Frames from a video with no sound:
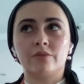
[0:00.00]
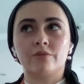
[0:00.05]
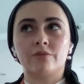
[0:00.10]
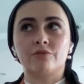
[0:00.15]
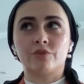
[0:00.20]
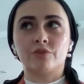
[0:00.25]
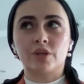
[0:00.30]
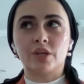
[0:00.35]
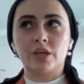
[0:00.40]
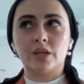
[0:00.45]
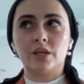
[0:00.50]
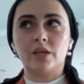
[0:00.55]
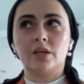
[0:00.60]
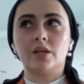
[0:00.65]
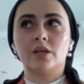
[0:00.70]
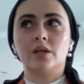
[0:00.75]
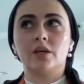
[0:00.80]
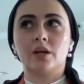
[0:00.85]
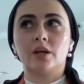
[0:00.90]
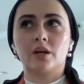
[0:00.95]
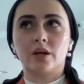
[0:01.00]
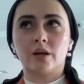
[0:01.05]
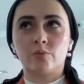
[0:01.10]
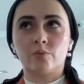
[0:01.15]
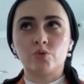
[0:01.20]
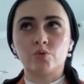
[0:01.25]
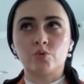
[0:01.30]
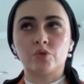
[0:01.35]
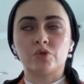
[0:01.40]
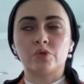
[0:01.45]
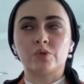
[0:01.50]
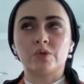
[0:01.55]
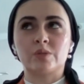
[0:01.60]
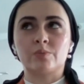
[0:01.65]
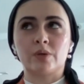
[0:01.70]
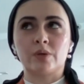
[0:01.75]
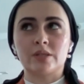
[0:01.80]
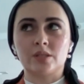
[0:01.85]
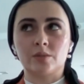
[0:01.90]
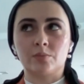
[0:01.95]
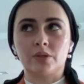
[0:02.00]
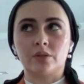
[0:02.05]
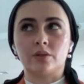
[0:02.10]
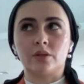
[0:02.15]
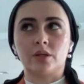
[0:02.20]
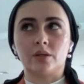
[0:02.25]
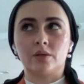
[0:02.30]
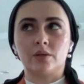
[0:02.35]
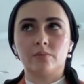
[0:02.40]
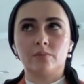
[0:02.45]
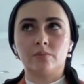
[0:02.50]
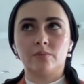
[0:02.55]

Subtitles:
free comes with responsibility